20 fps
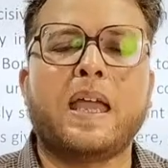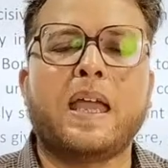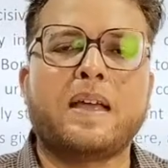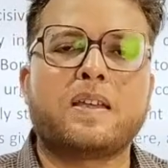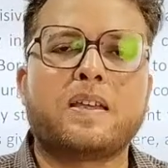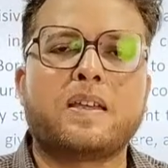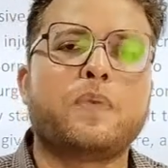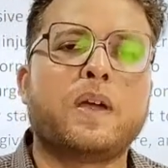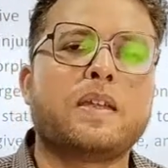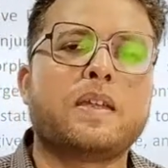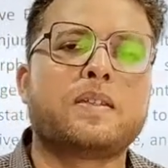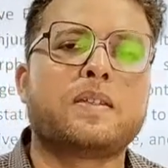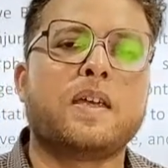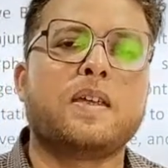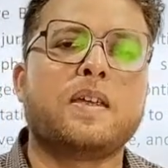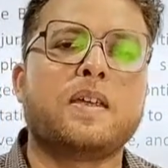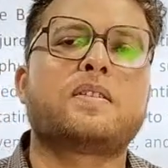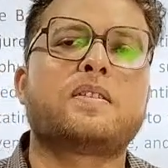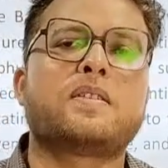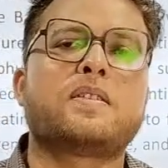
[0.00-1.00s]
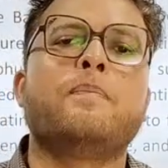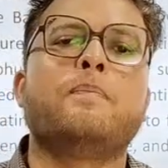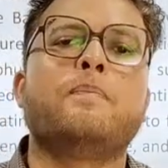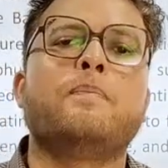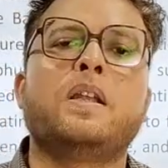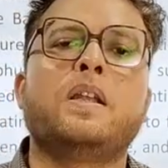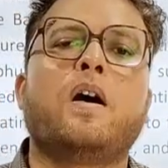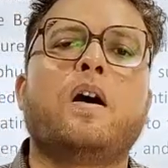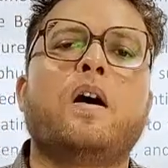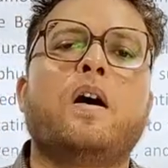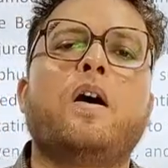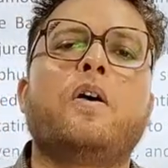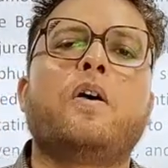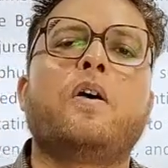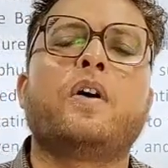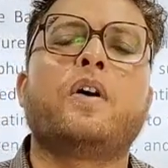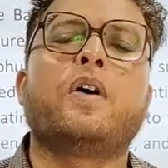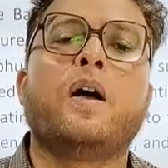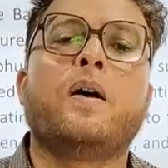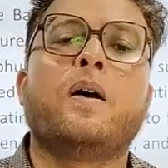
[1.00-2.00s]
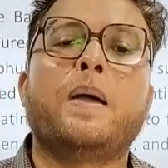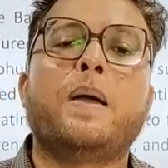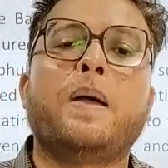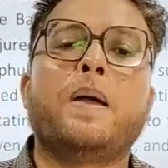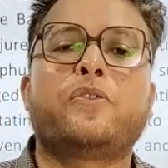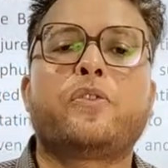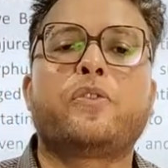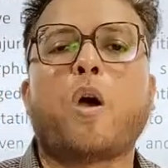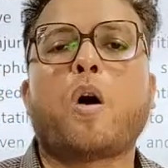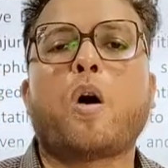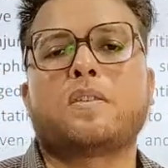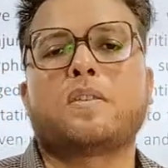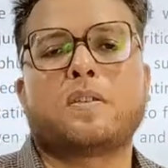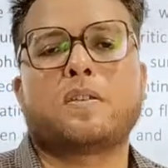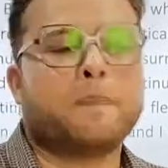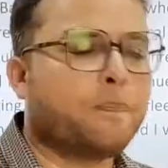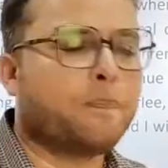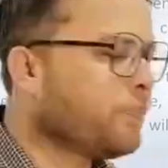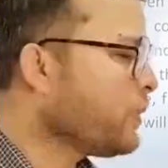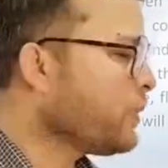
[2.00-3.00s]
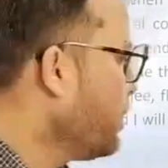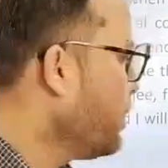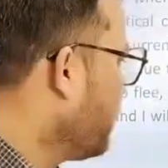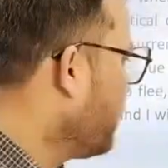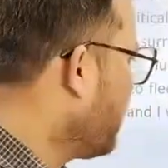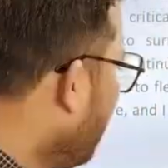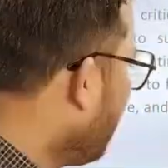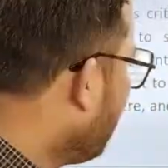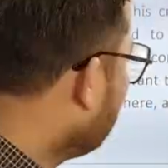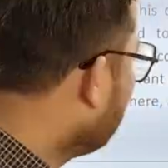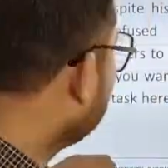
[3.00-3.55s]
as well as he's a symbol of patriotism. Okay.